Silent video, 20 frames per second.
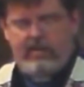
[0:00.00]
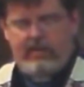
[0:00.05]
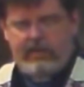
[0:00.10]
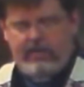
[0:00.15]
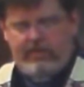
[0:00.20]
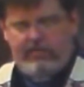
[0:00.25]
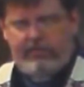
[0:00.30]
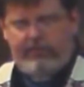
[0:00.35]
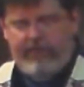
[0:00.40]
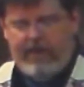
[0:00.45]
It
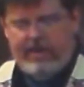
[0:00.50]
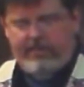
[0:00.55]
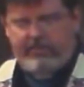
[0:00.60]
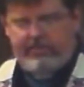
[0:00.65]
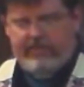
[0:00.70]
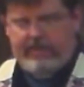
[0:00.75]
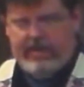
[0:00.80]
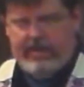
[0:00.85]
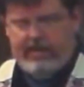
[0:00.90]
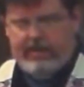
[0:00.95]
is
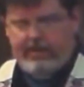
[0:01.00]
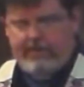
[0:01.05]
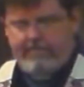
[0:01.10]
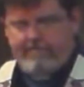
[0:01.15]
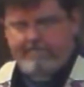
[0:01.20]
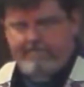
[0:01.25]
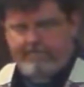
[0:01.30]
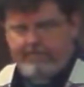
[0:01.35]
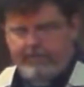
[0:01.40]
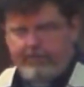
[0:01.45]
fascinating.
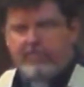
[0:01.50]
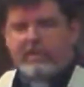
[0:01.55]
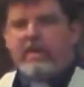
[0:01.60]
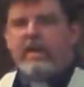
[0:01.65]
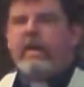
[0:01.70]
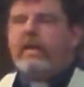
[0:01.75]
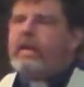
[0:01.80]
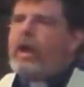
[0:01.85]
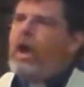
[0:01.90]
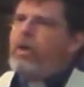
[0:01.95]

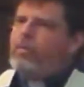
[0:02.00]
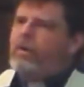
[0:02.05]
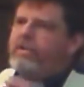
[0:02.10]
Now,